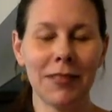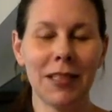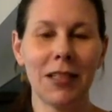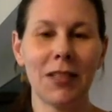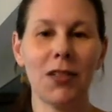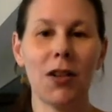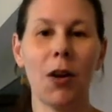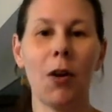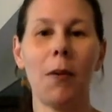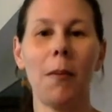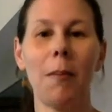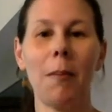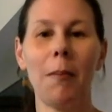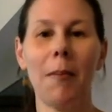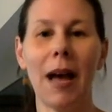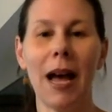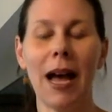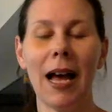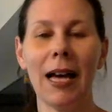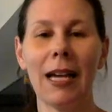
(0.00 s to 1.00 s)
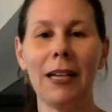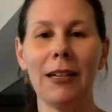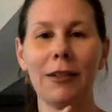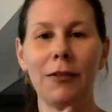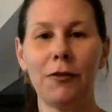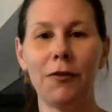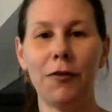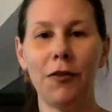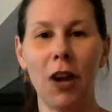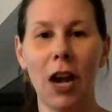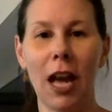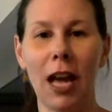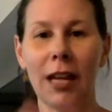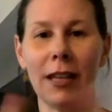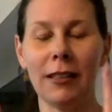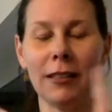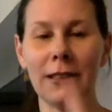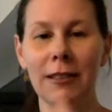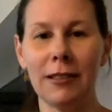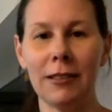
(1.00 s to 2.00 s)
So my
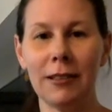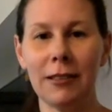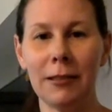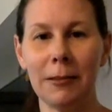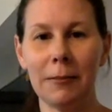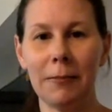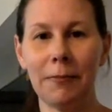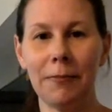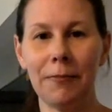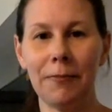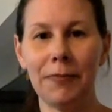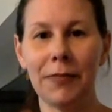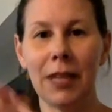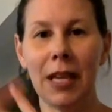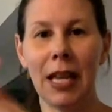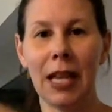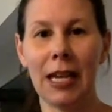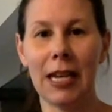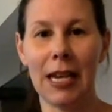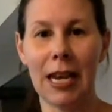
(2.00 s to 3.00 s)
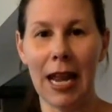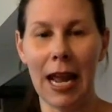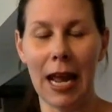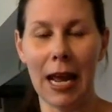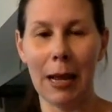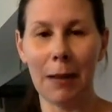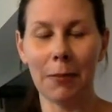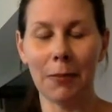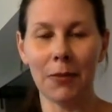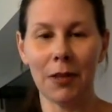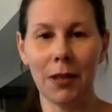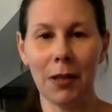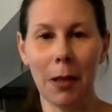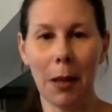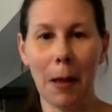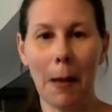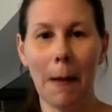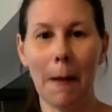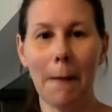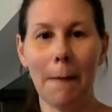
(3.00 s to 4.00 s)
friend's named
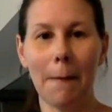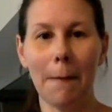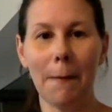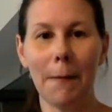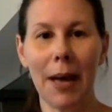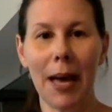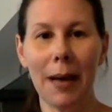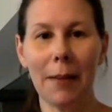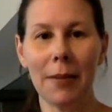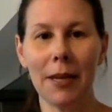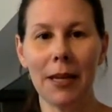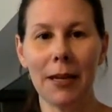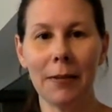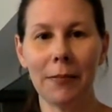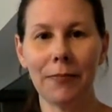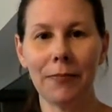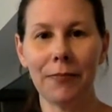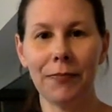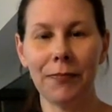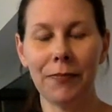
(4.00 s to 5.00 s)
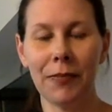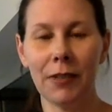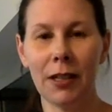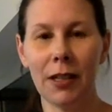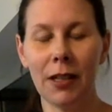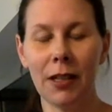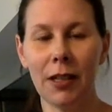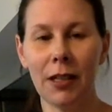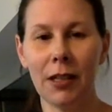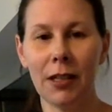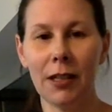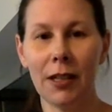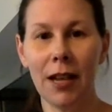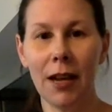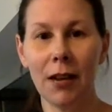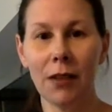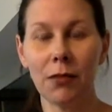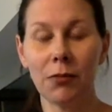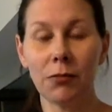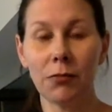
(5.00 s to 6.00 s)
Bobby.
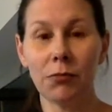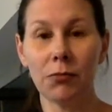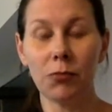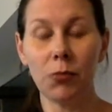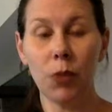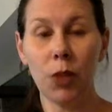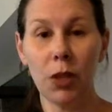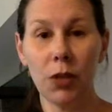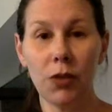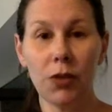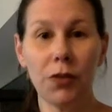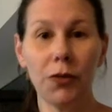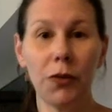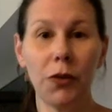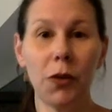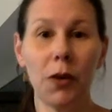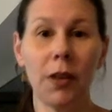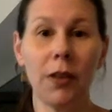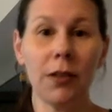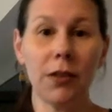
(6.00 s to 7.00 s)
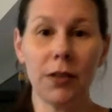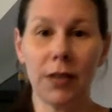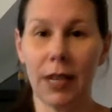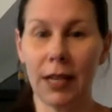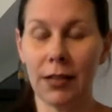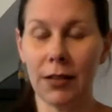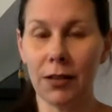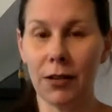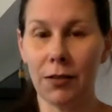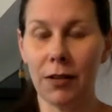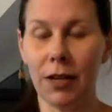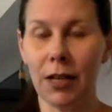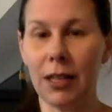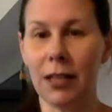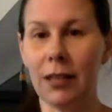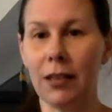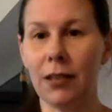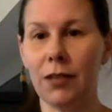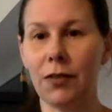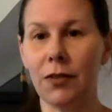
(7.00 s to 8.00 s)
Now, we used a few other signs already
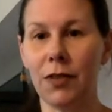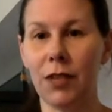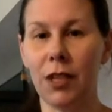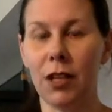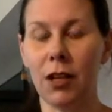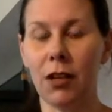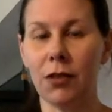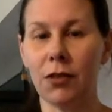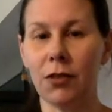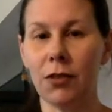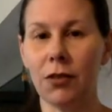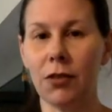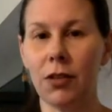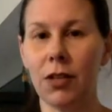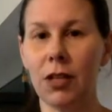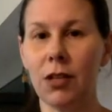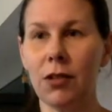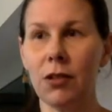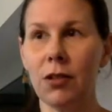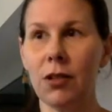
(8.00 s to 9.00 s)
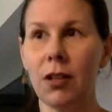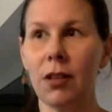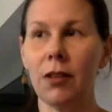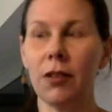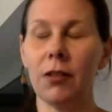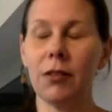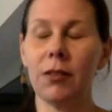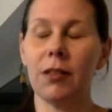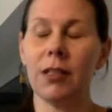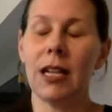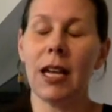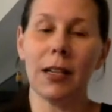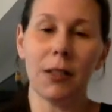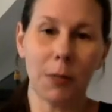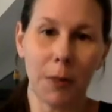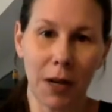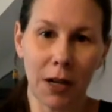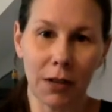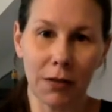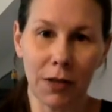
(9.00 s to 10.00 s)
in this video. So here's the next
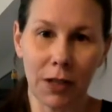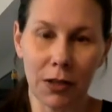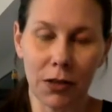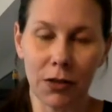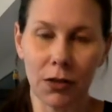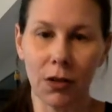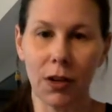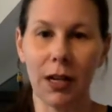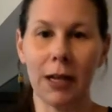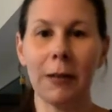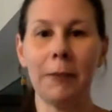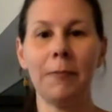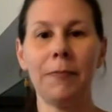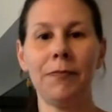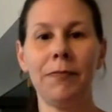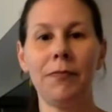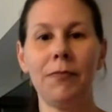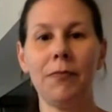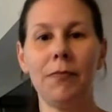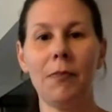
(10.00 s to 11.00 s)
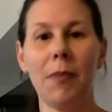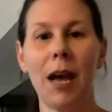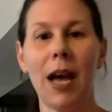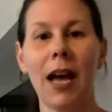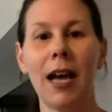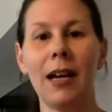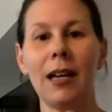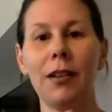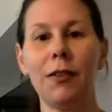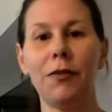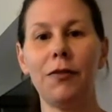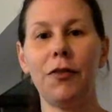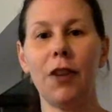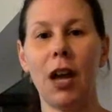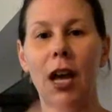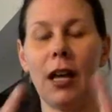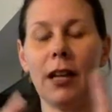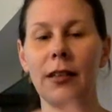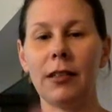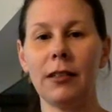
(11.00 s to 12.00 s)
part of our story. My
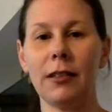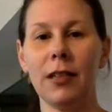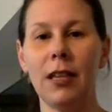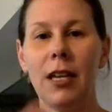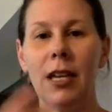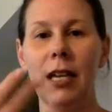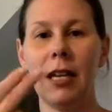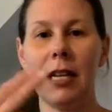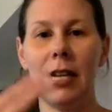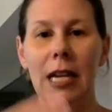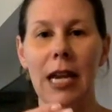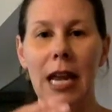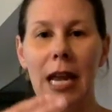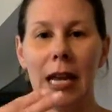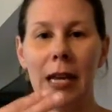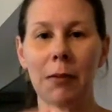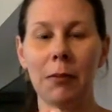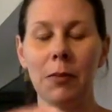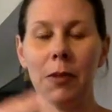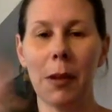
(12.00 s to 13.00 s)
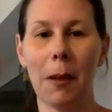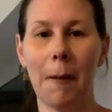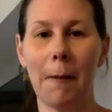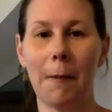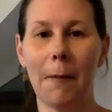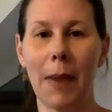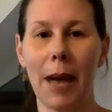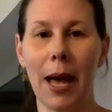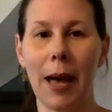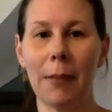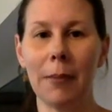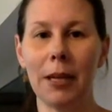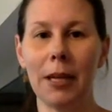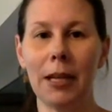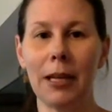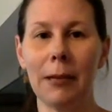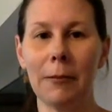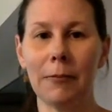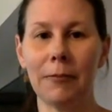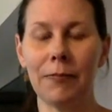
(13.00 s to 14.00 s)
friend named
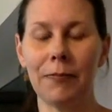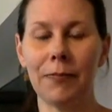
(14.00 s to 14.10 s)
Bobby.